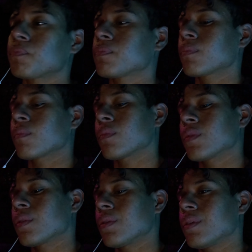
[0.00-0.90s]
breaks and the
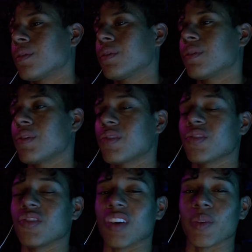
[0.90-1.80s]
case went cold.
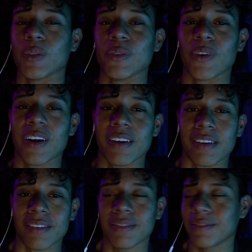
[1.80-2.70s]
70 grand.